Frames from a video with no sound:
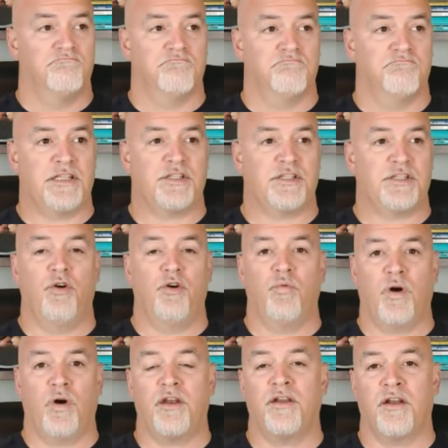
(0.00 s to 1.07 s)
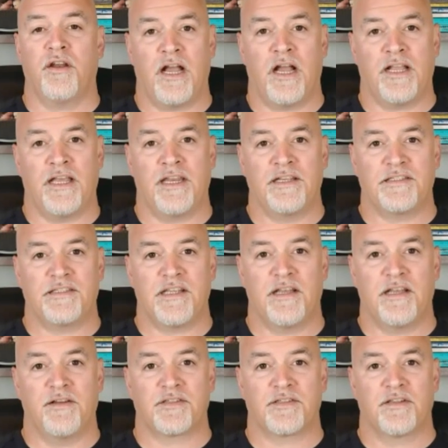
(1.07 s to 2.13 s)
It's no wonder you're not getting
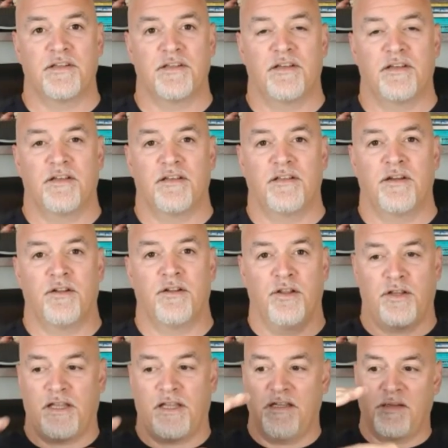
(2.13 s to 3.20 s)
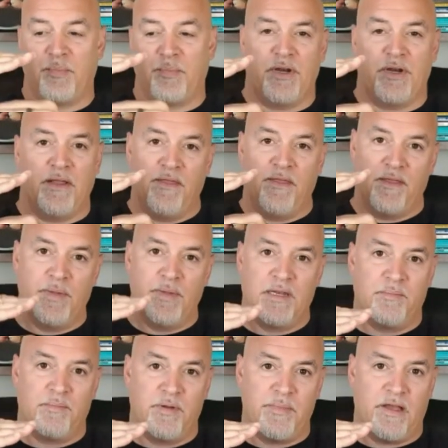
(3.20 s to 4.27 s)
sales. You're looking to put in the
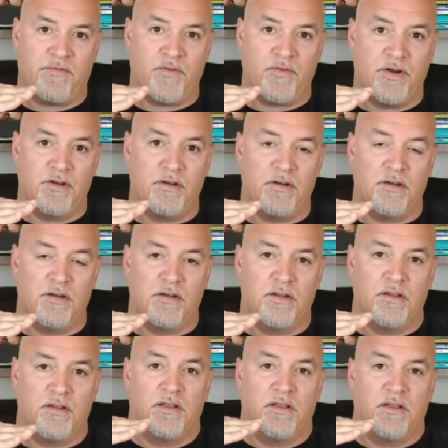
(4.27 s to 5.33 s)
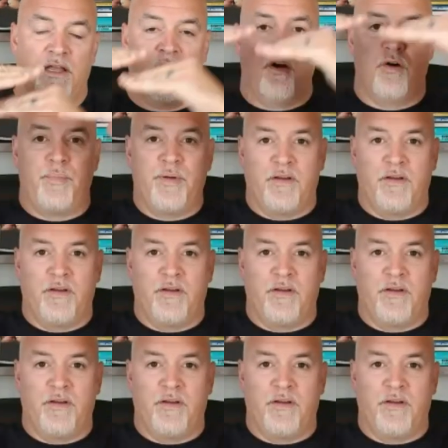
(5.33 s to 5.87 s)
minimum effort and hoping